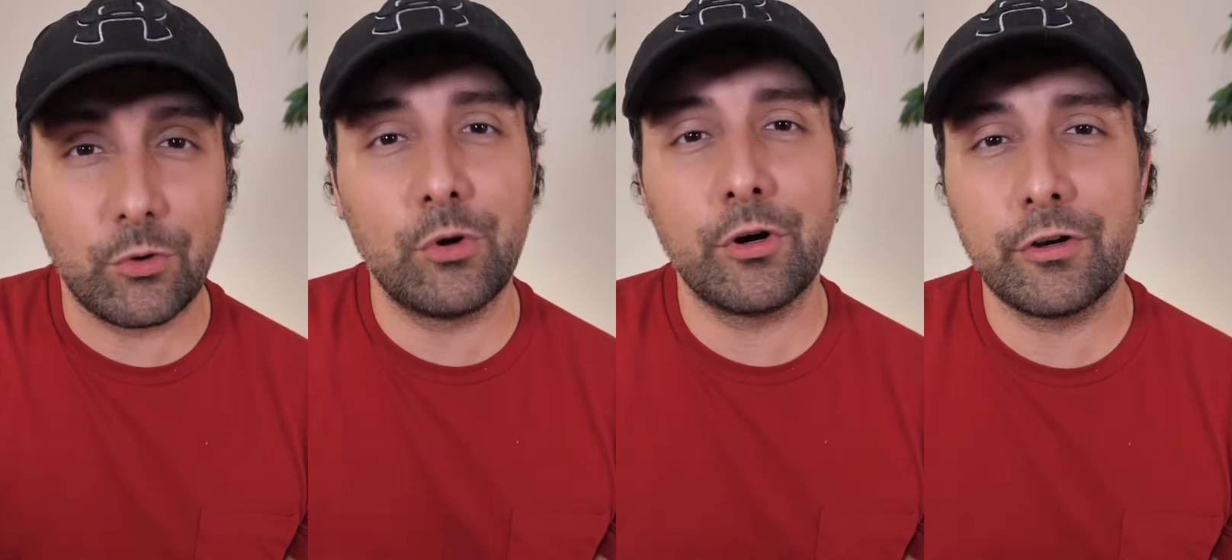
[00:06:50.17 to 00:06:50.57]

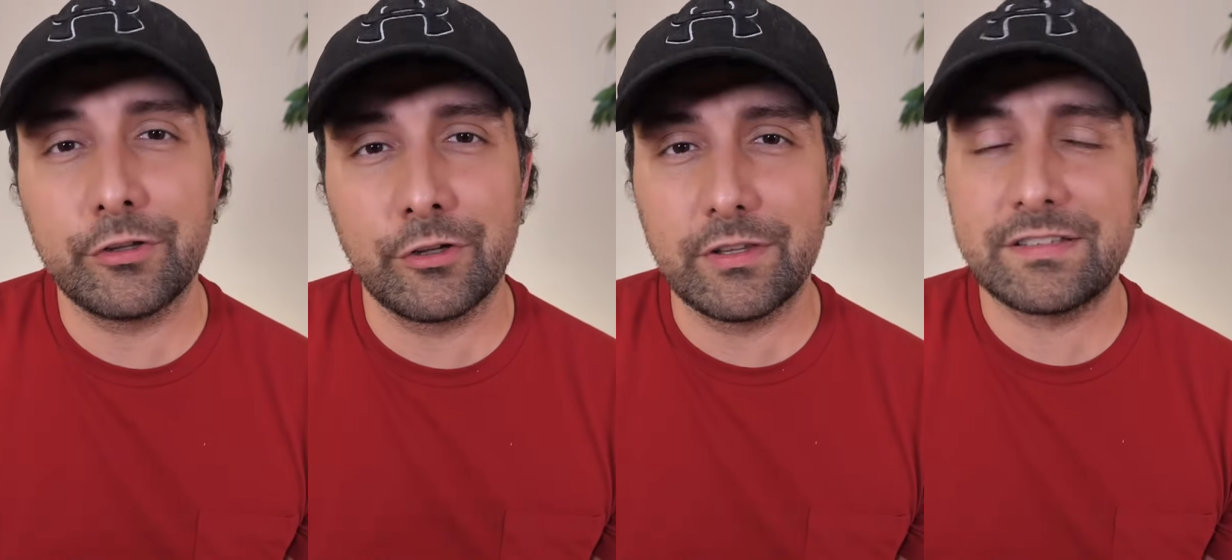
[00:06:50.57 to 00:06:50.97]
or
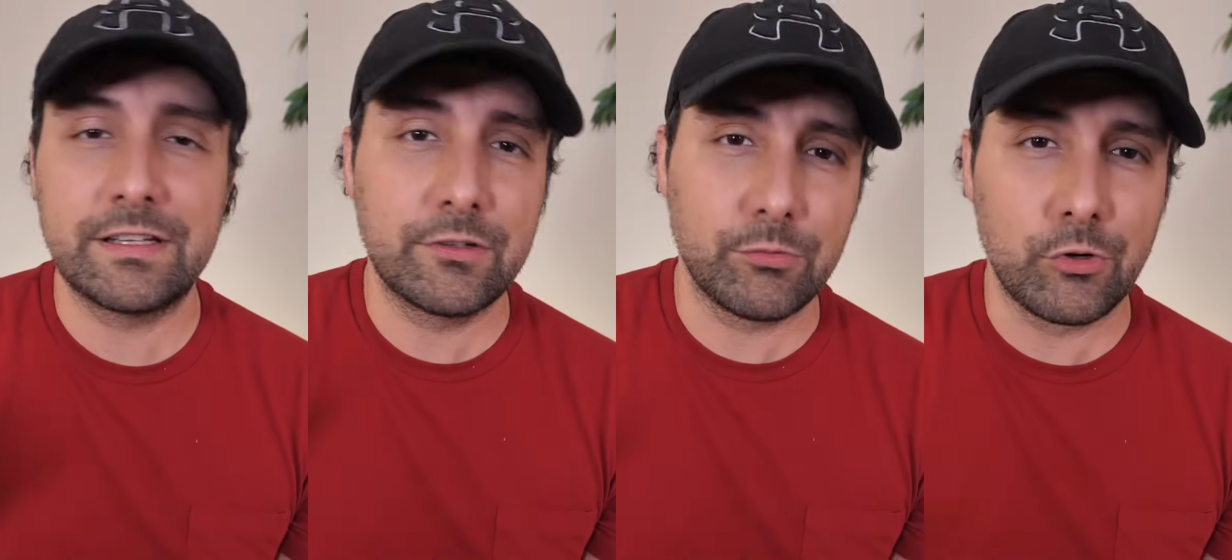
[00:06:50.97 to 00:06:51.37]
you're
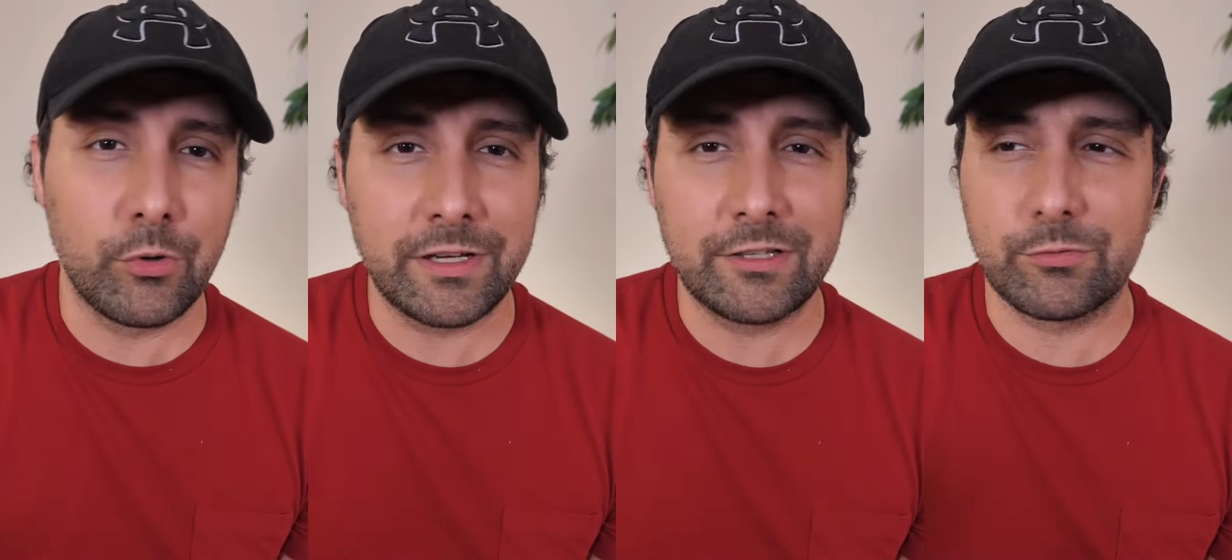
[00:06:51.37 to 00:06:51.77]
listening to
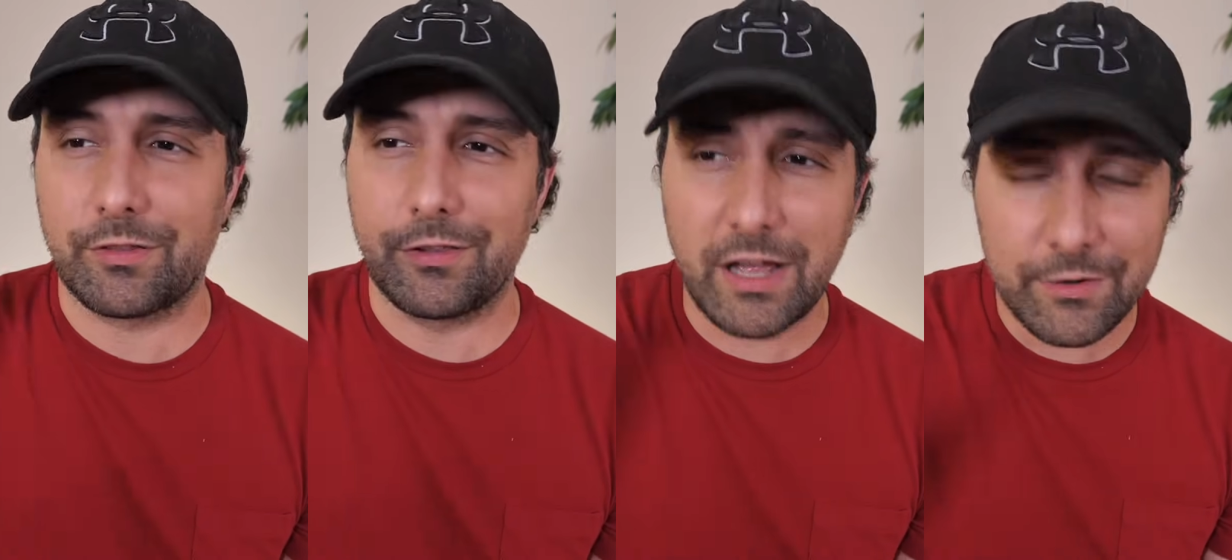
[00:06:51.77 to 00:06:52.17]
recordings with
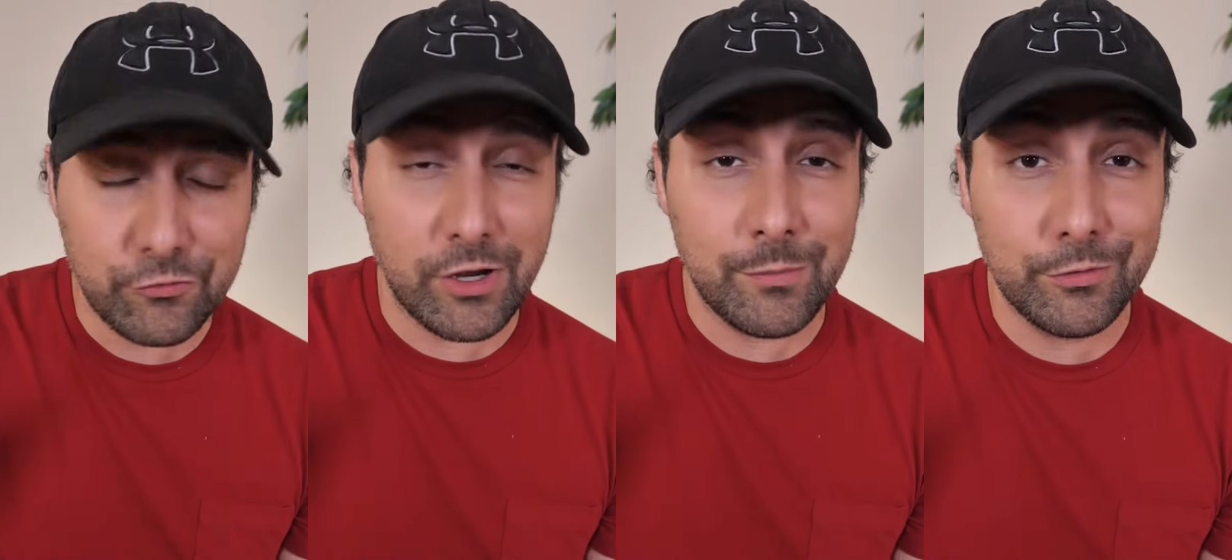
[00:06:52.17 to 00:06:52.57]
a lot of
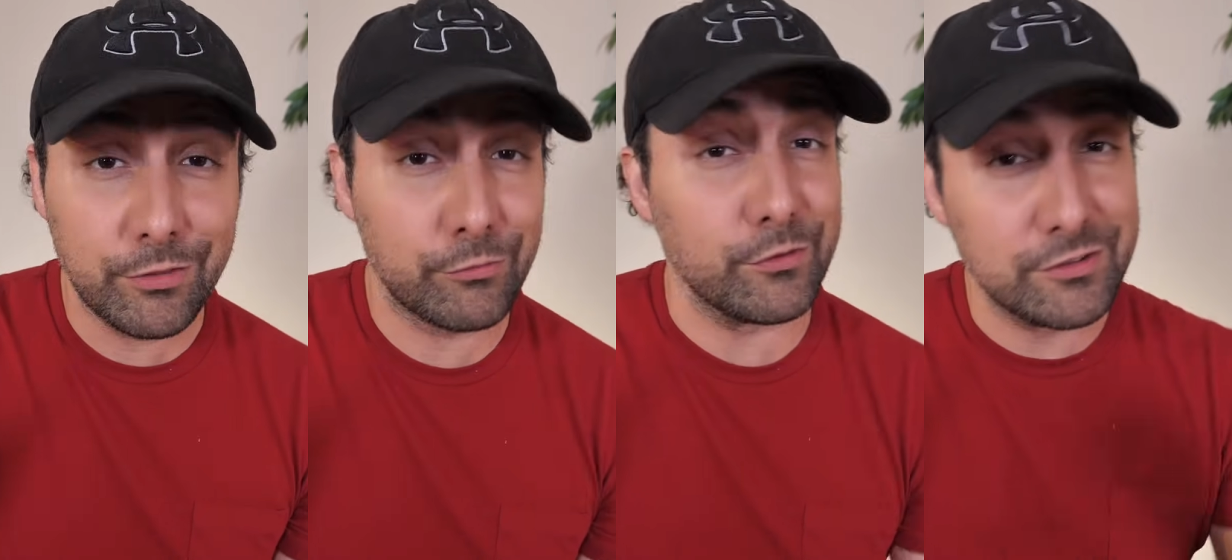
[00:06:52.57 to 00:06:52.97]
treble
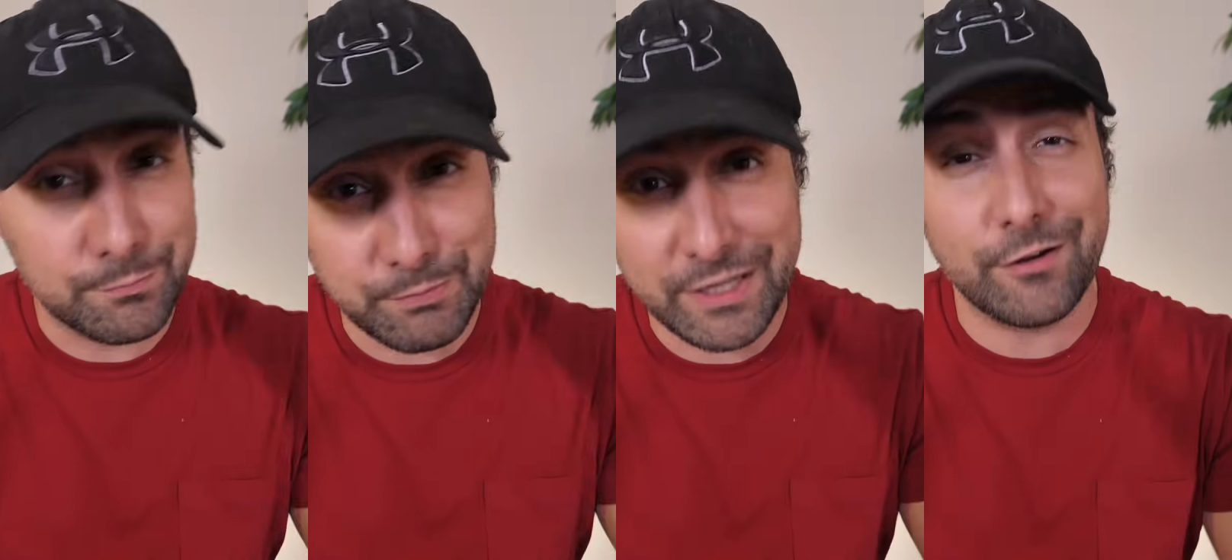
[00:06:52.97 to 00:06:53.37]
through
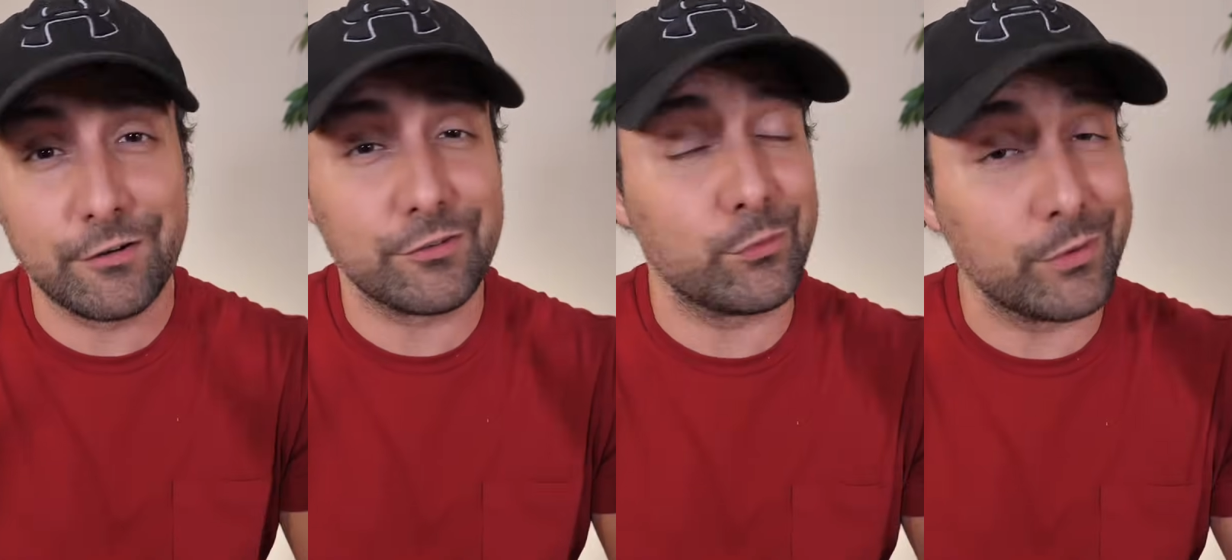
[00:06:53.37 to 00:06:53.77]

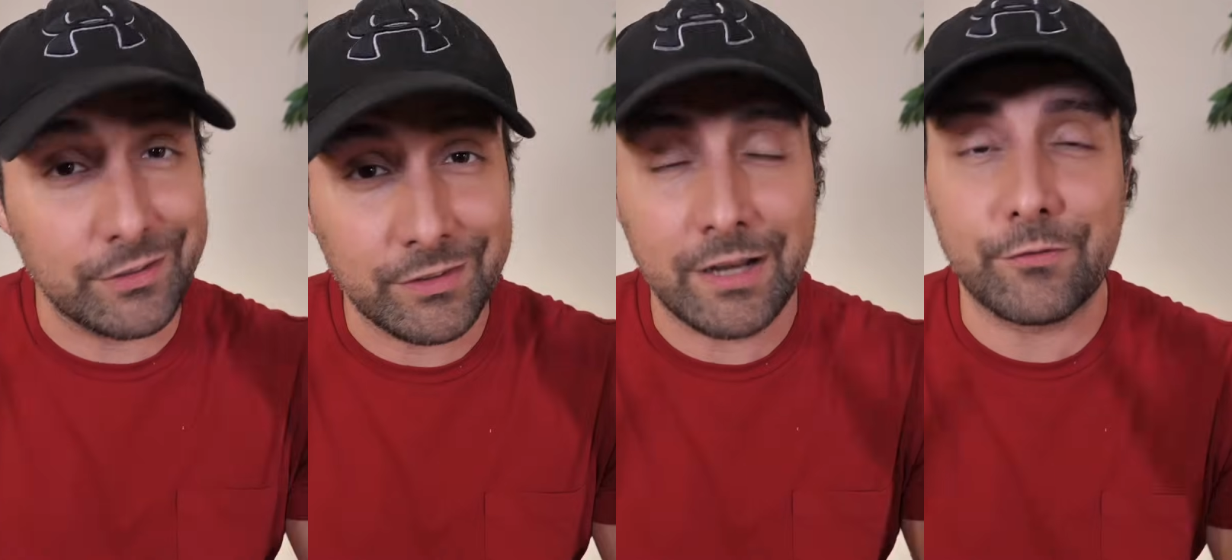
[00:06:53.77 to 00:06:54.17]
speakers with a
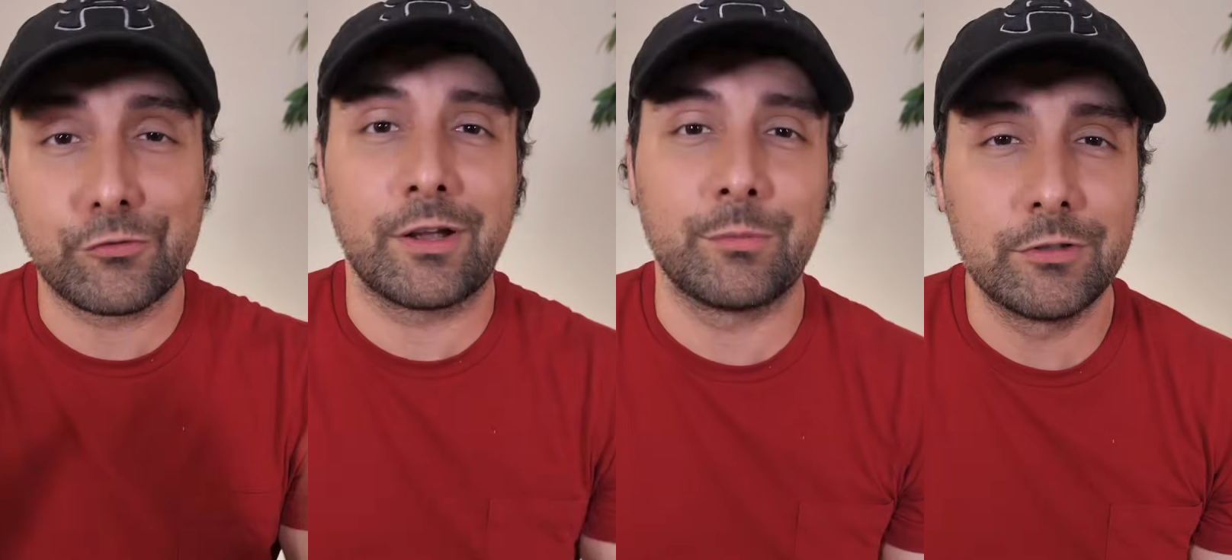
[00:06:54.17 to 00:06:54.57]
lot of
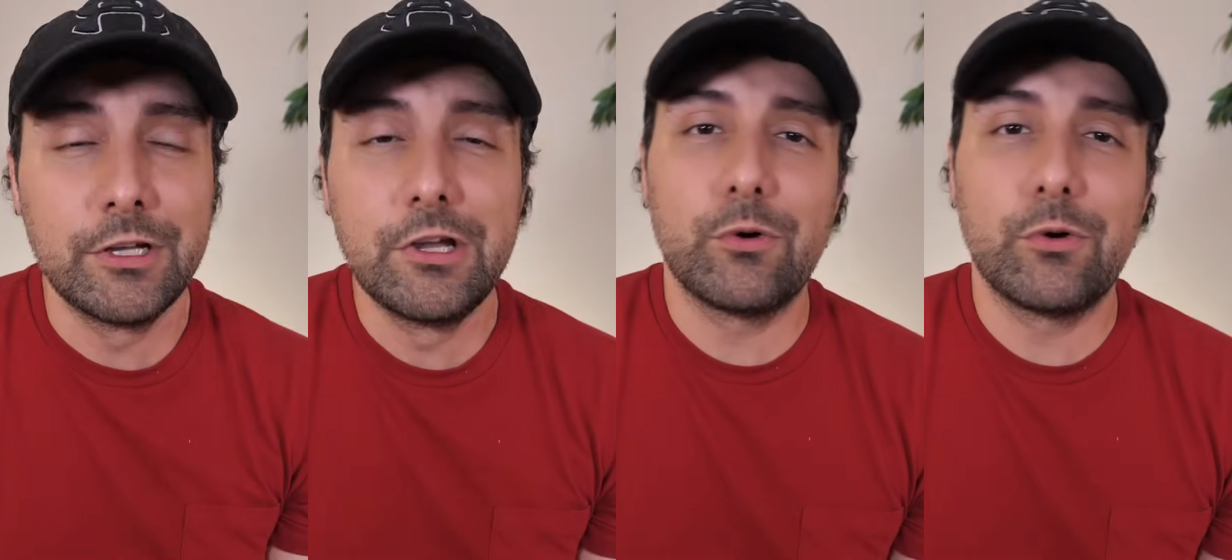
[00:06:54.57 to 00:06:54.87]
treble,